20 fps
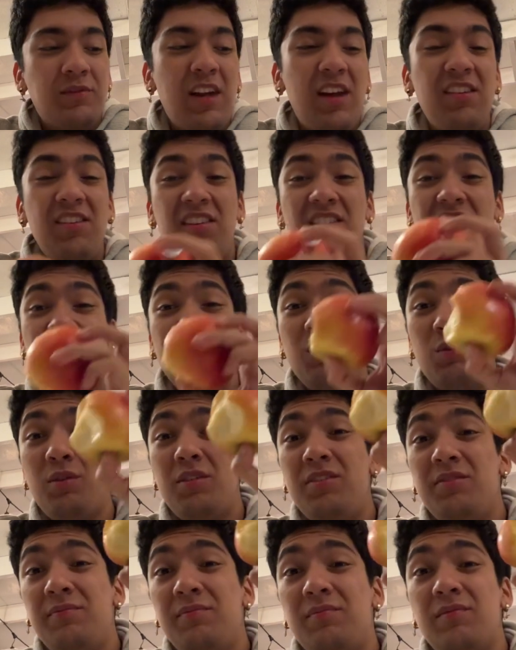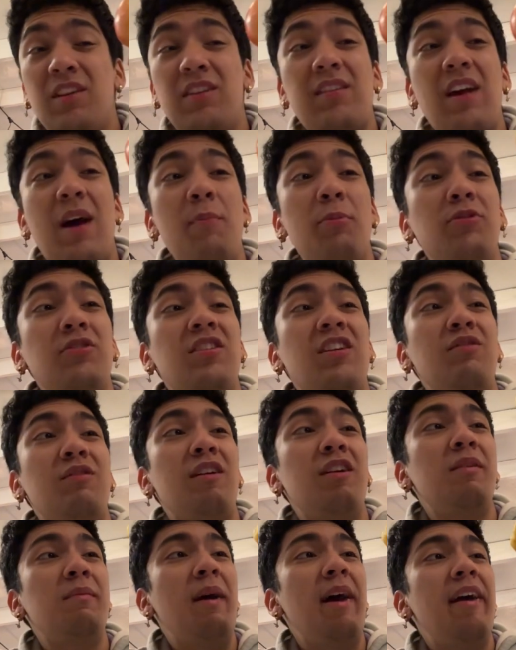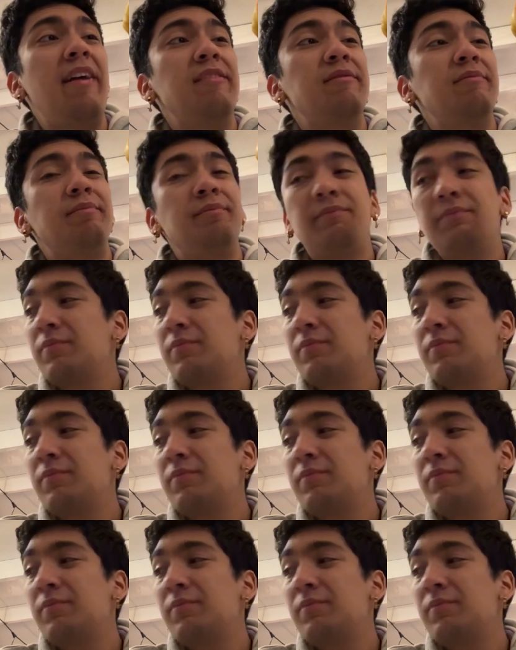Guys, this is one. This apple tastes very bad.